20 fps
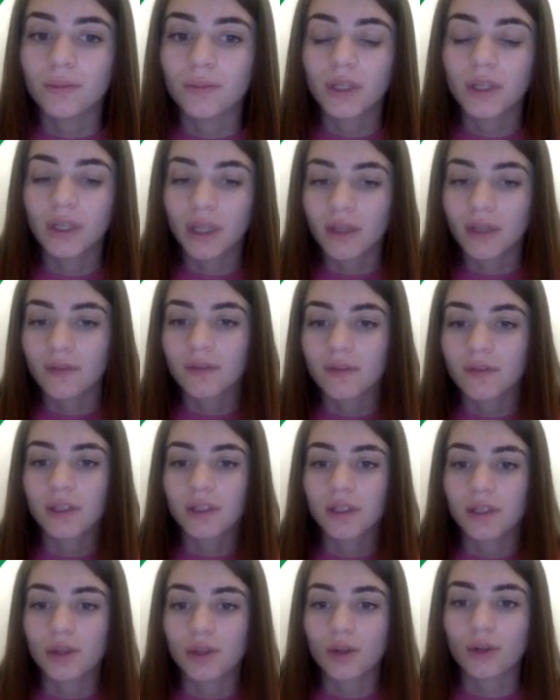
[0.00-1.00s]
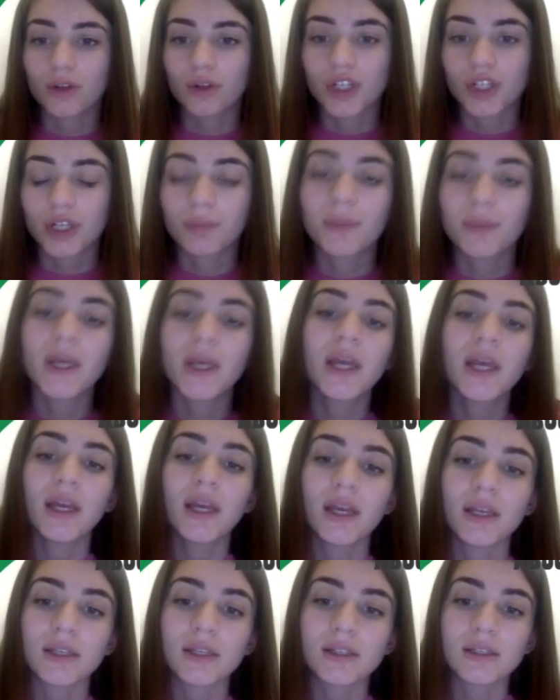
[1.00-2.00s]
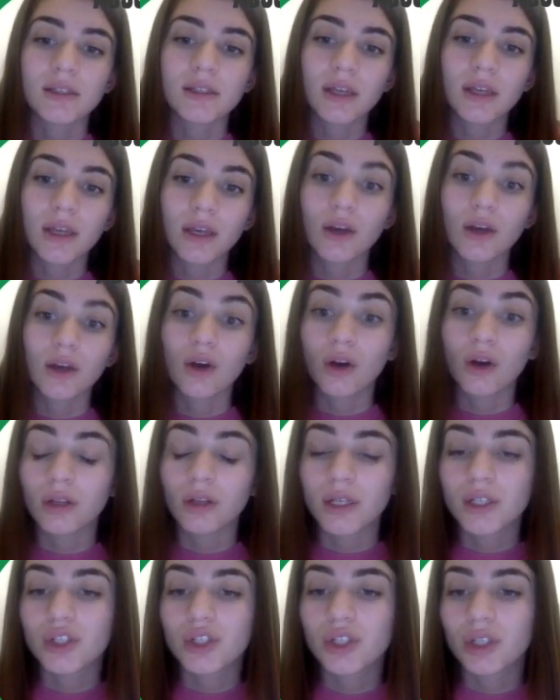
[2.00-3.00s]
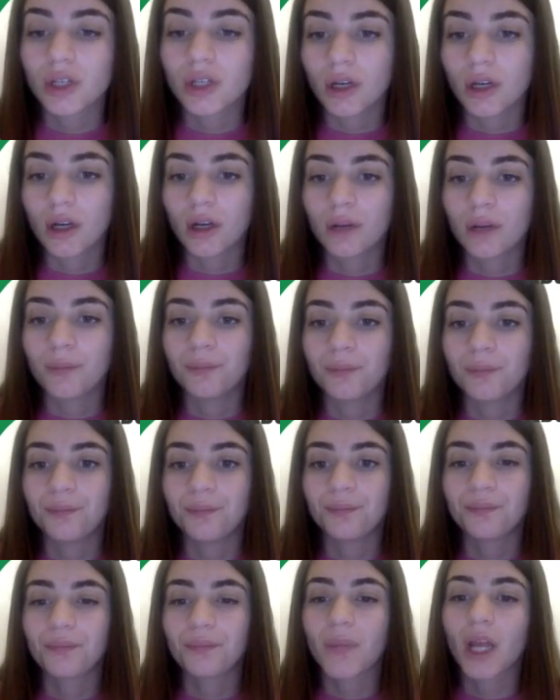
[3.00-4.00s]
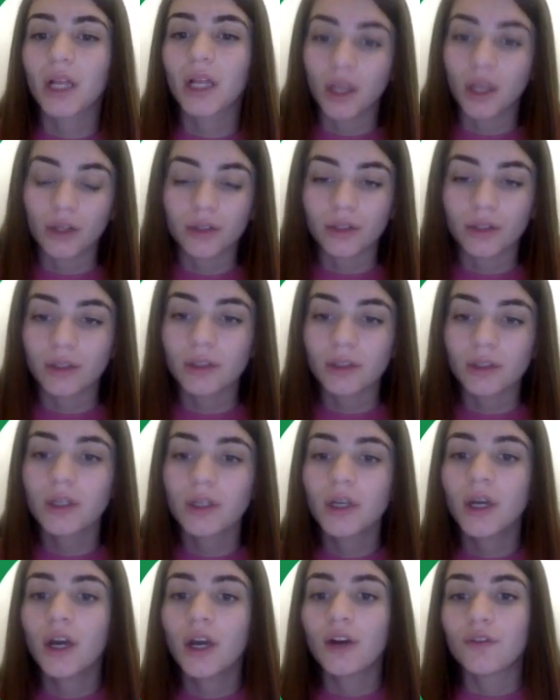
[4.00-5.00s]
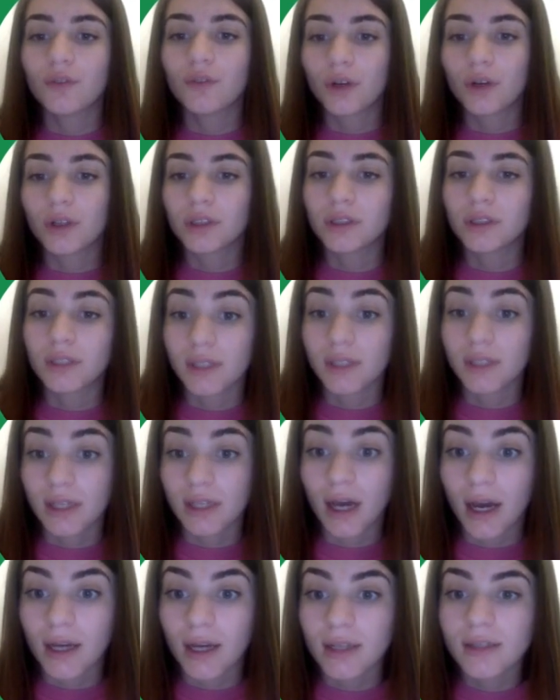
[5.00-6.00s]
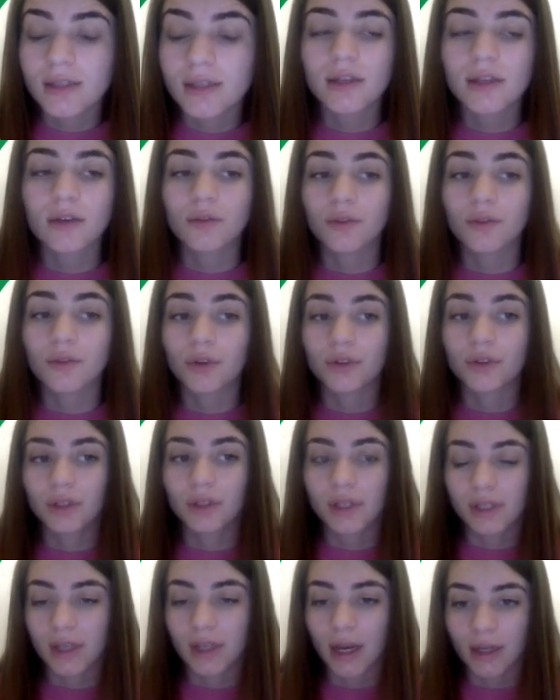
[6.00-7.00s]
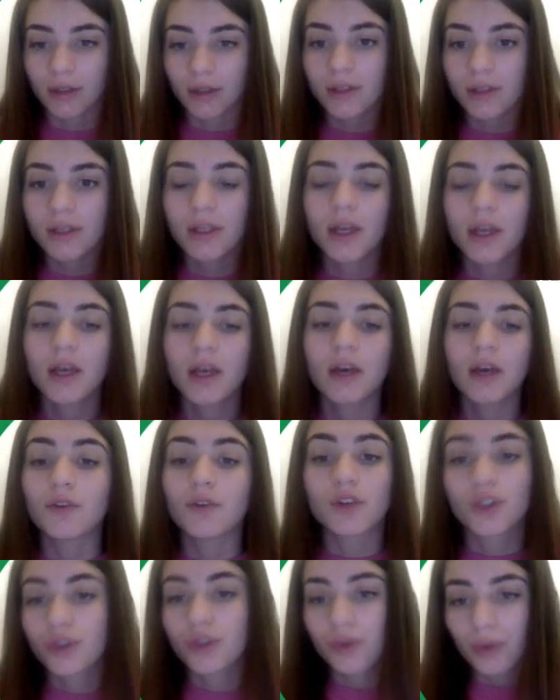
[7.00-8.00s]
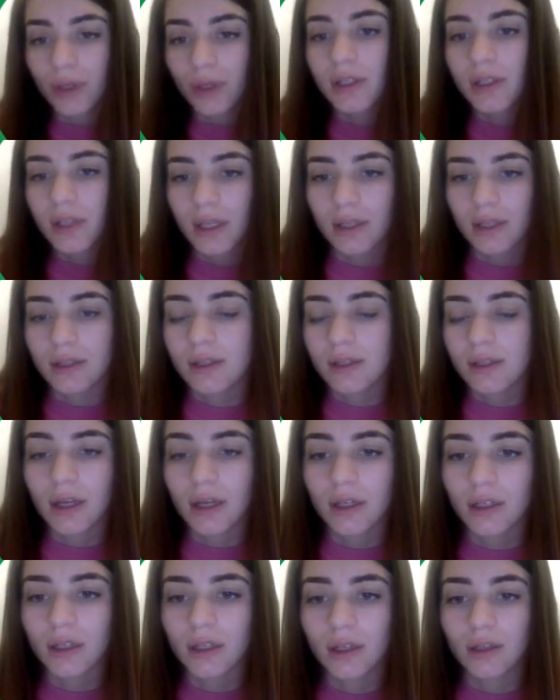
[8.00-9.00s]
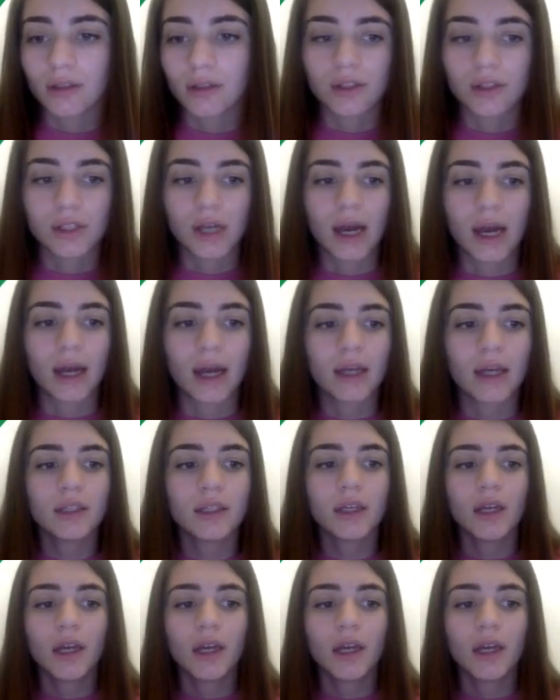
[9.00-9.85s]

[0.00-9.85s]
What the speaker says: gives a scholarship is King College London for designers, for students that study design.